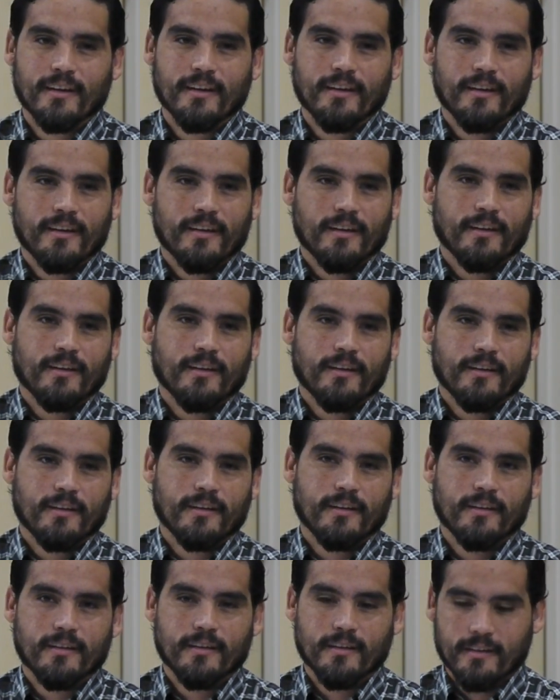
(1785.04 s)

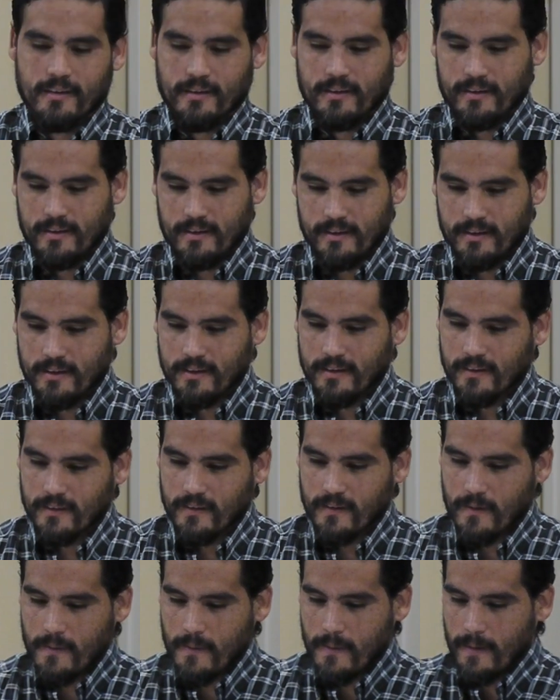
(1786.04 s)

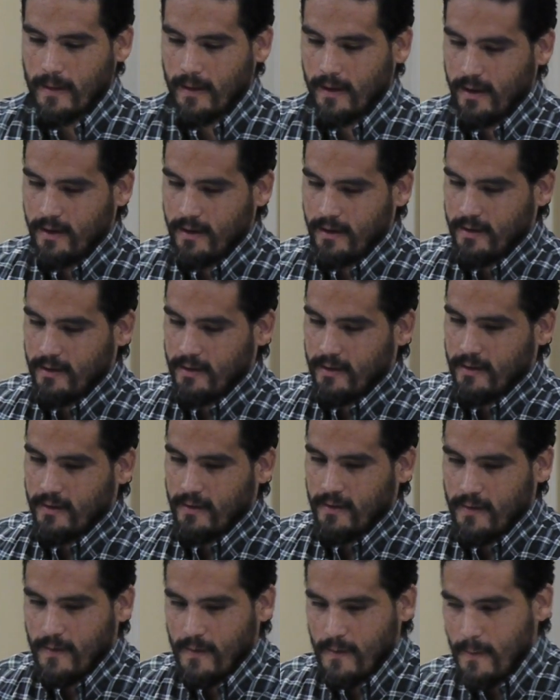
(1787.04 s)

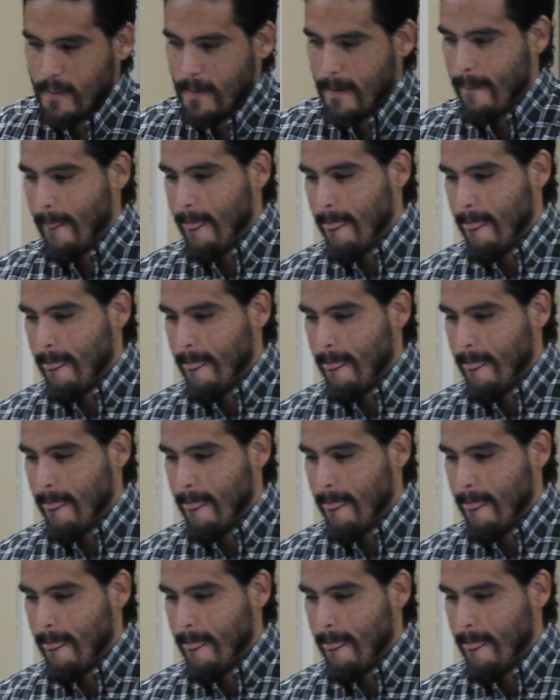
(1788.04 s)
Nothing is said.